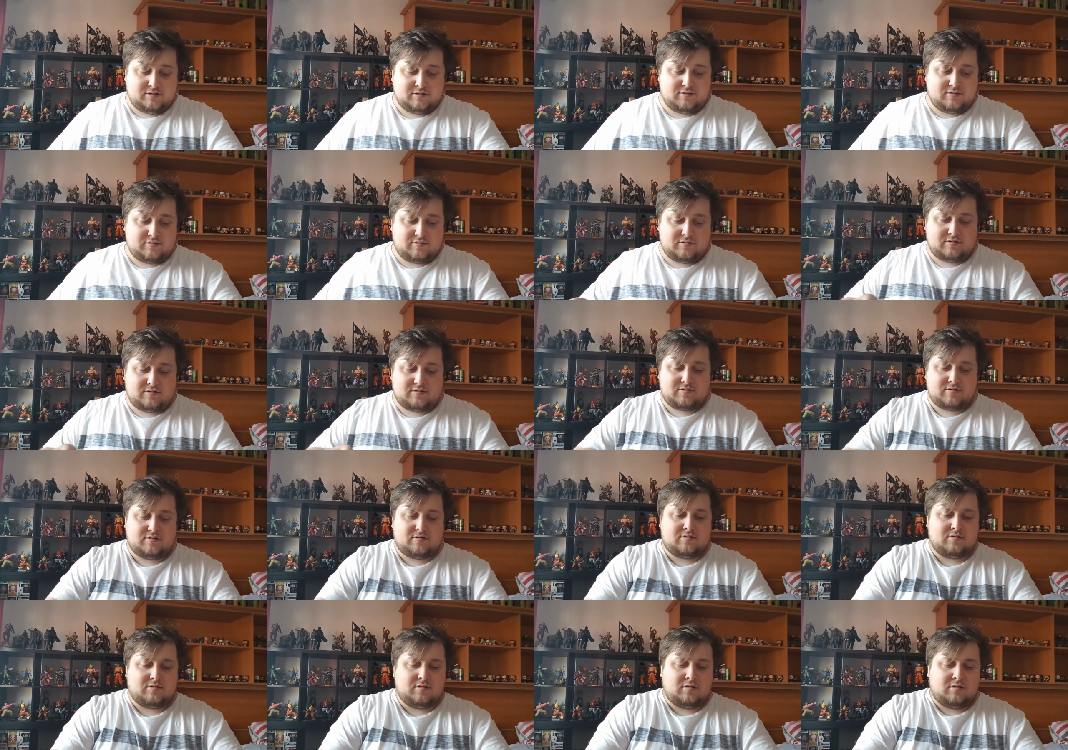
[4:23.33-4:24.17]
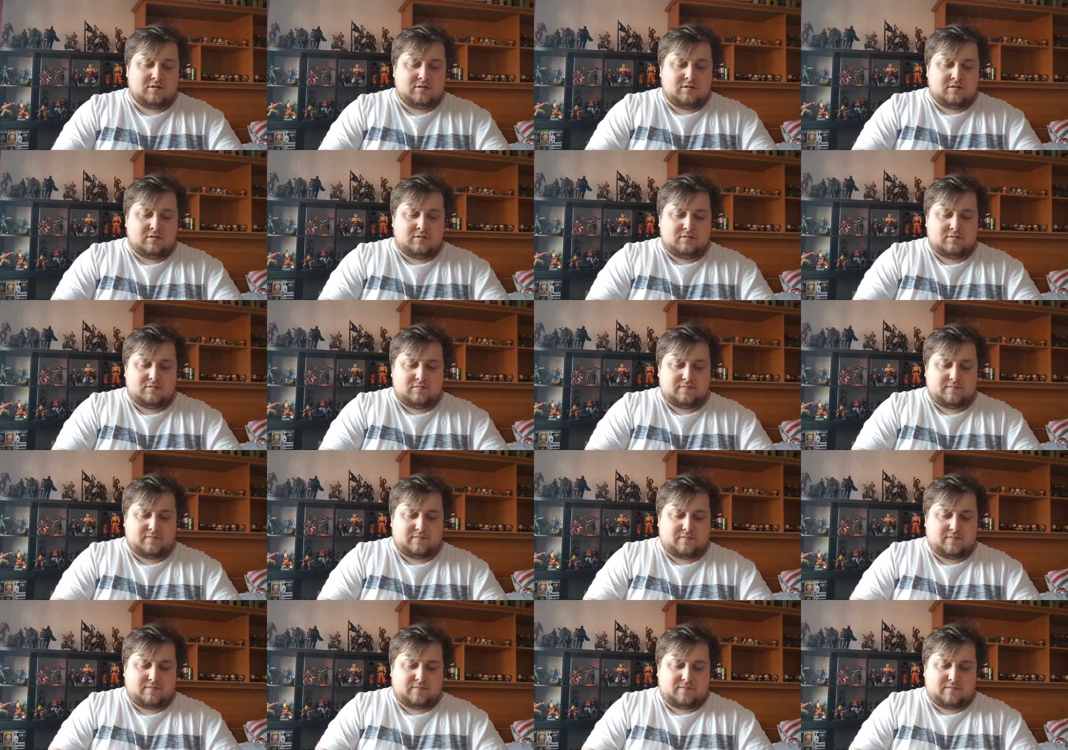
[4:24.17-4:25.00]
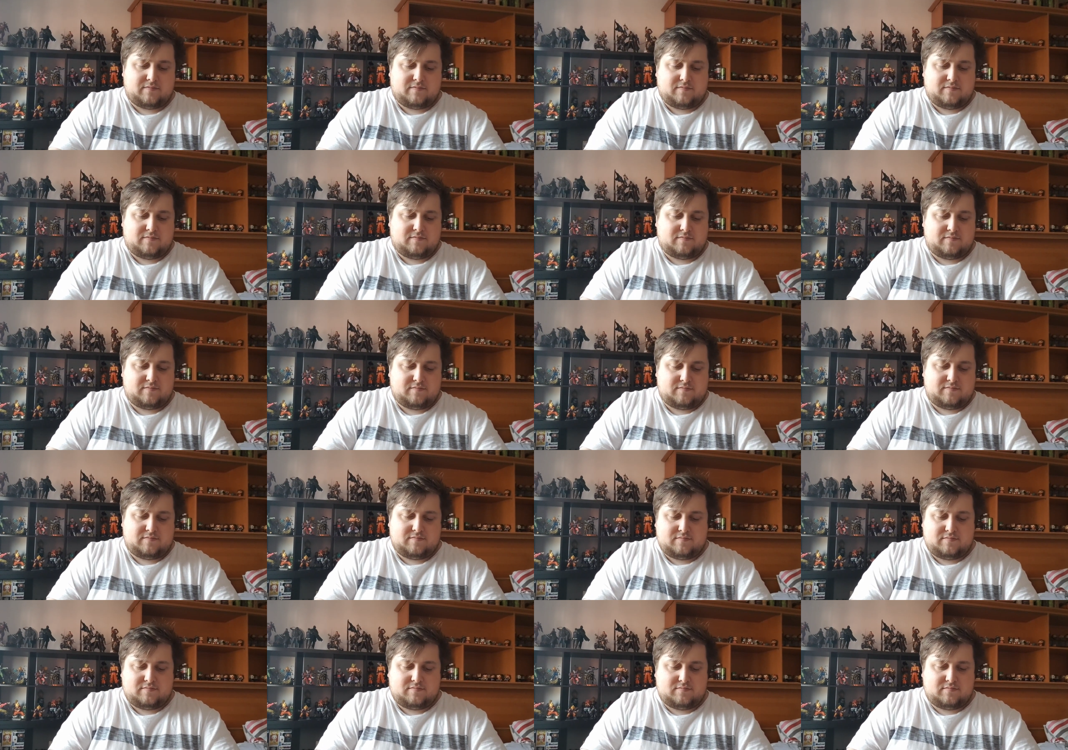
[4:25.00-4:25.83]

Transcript: (silence)